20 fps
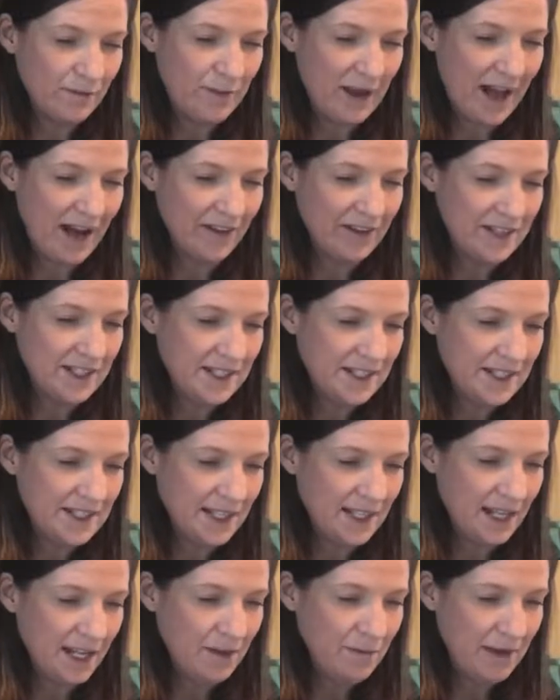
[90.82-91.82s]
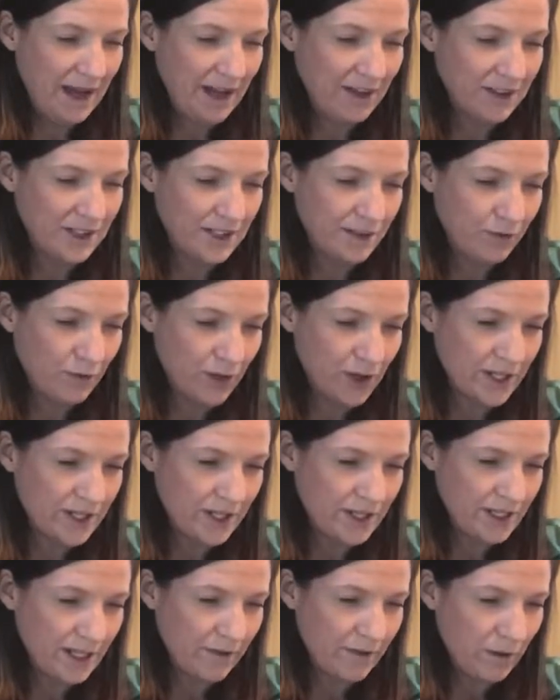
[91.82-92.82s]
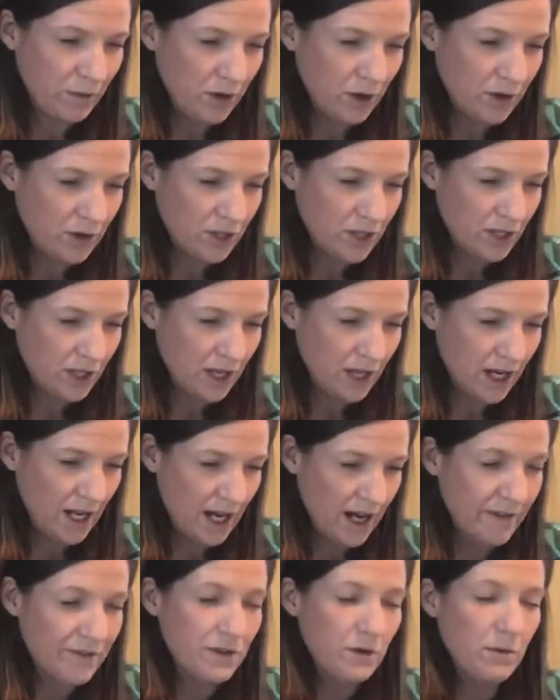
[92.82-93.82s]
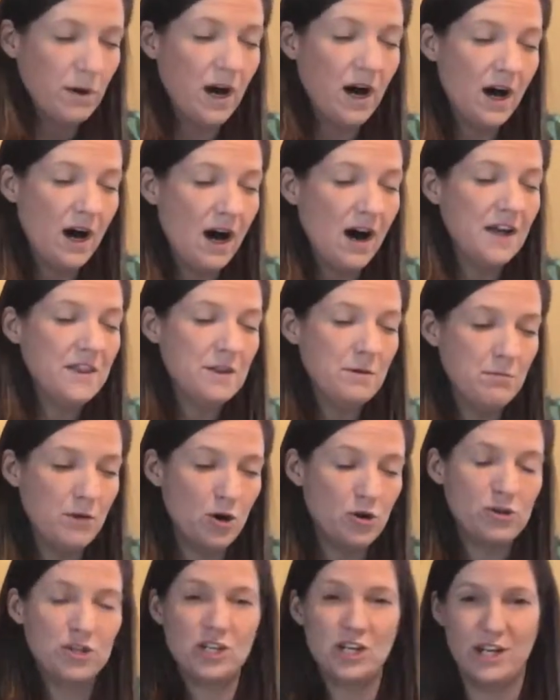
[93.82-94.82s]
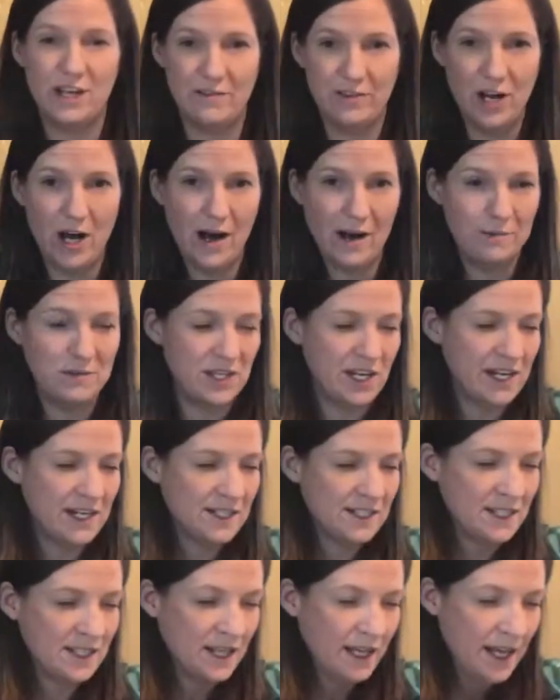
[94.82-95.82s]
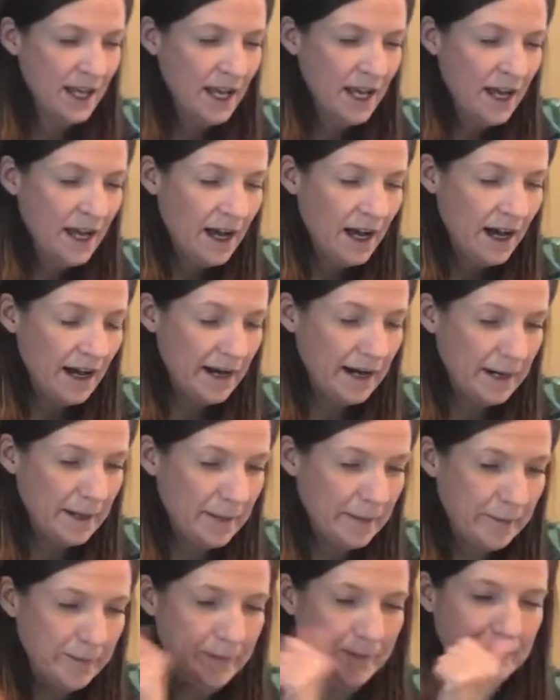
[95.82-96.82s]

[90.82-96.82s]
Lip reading: of balanced and unbalanced forces of the motion on the motion of an object. And